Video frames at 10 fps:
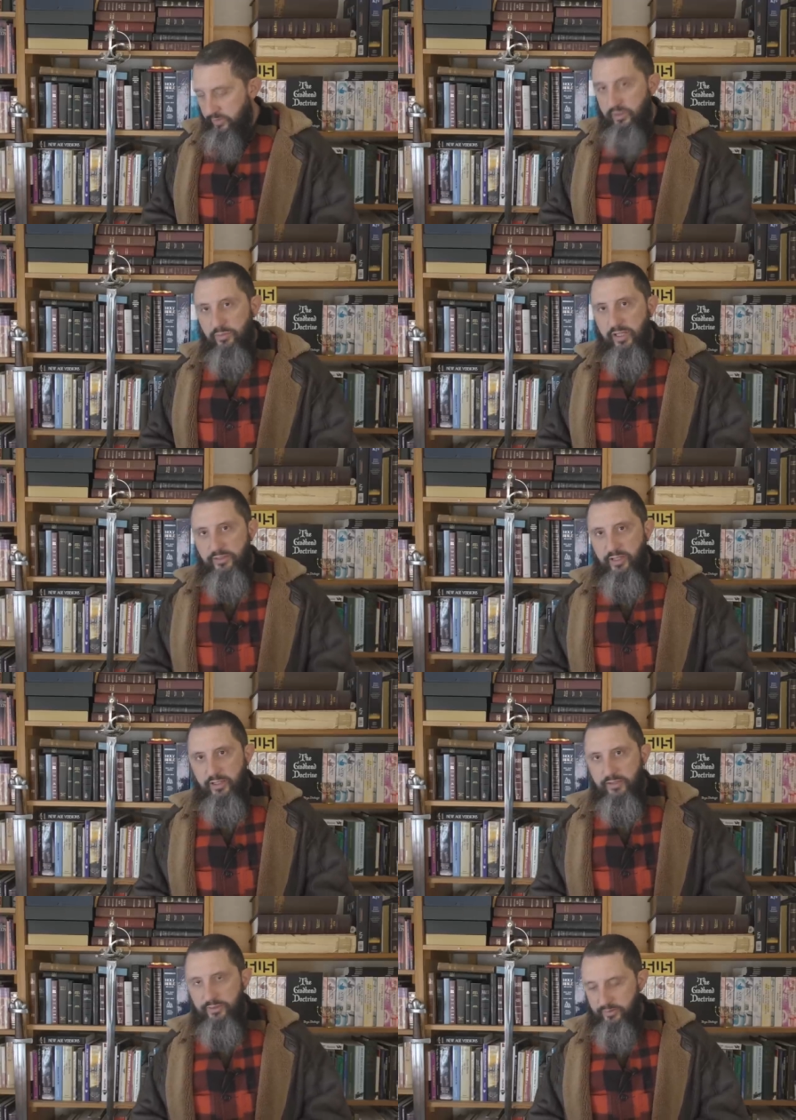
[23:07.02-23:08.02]
see where that's
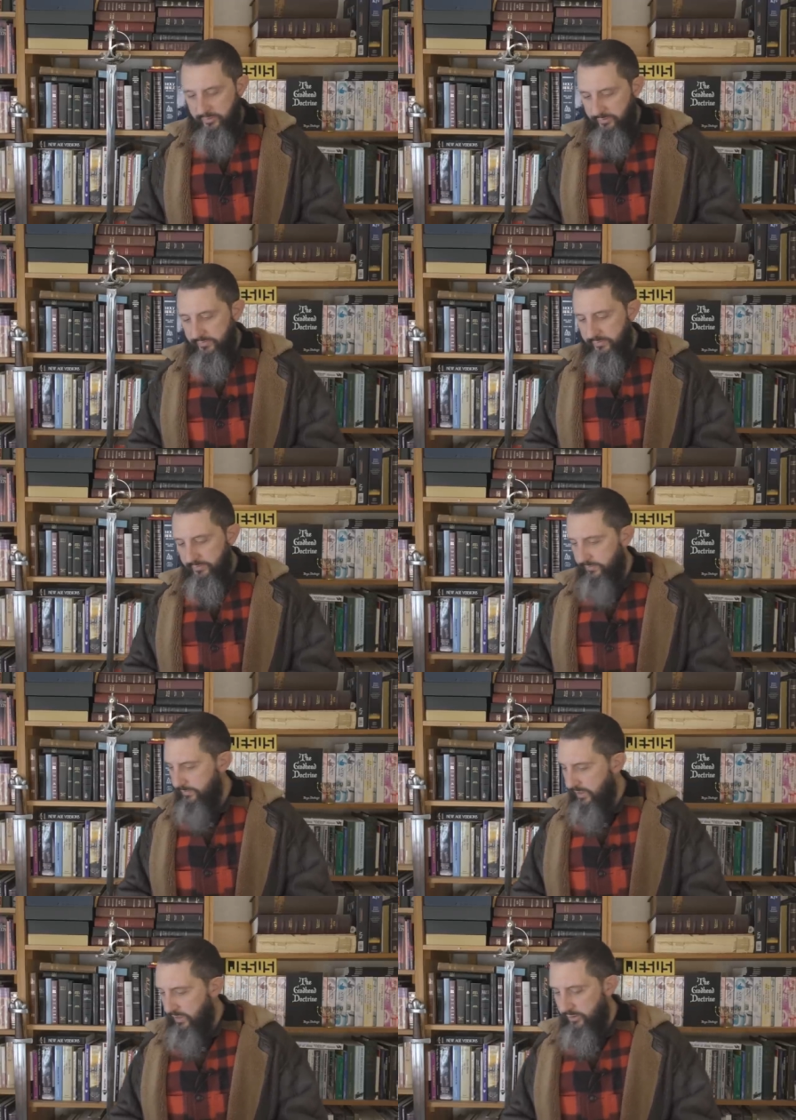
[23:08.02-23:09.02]
gotten us?
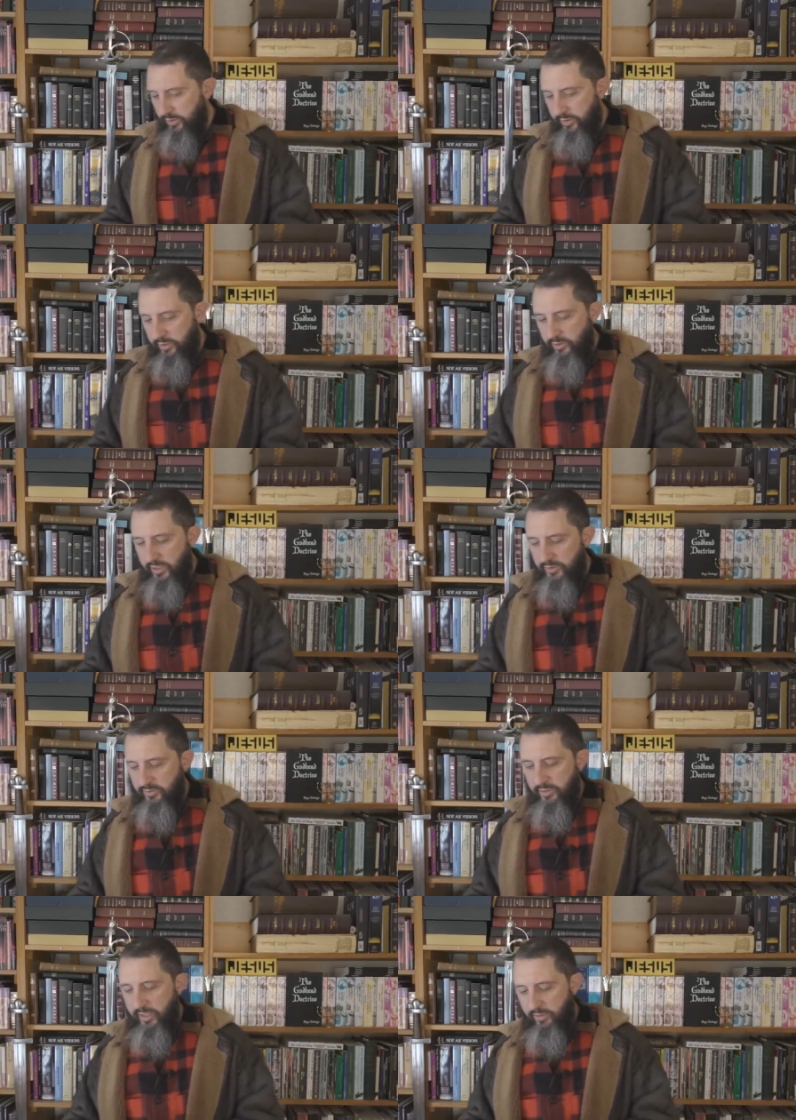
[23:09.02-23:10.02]
Let's go to the New
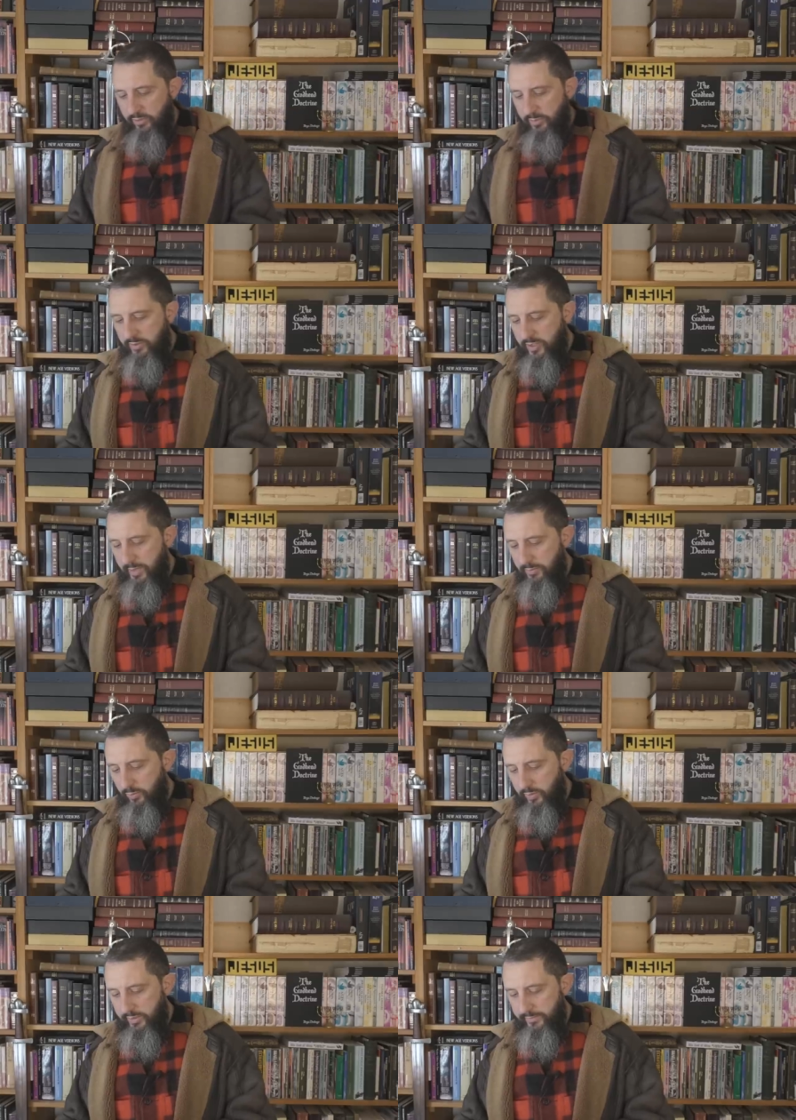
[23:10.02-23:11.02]
Testament now, Romans chapter
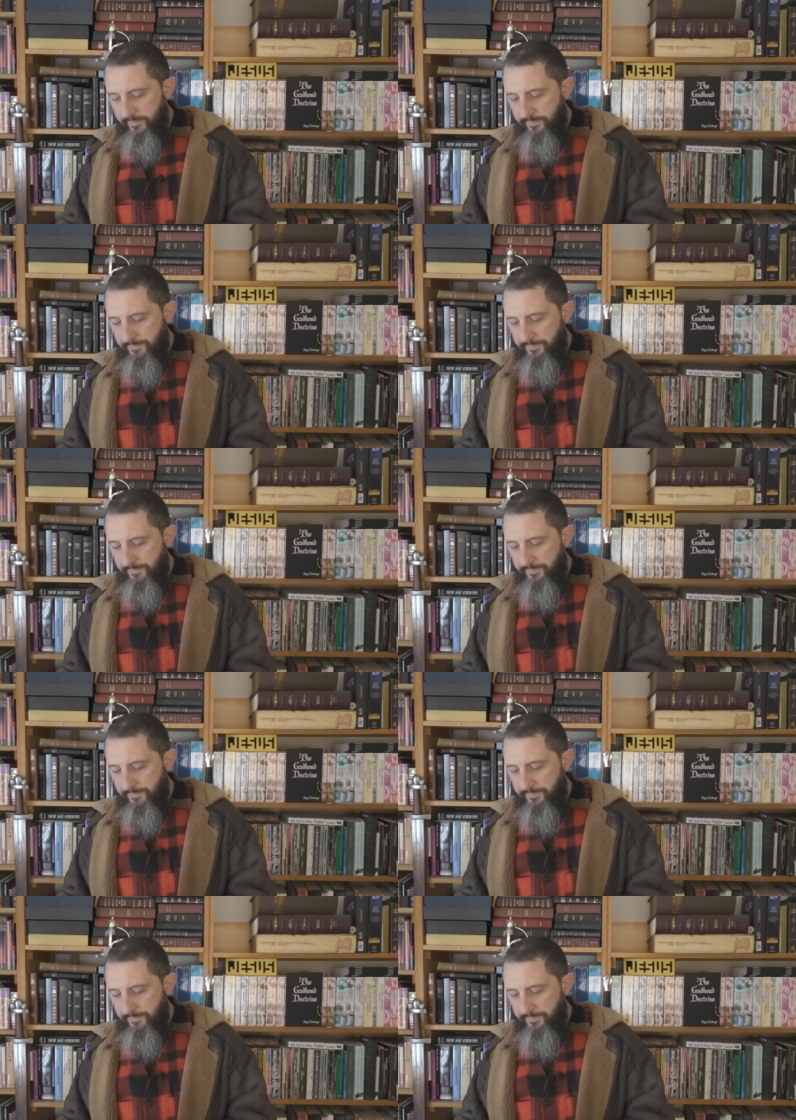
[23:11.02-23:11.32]
1.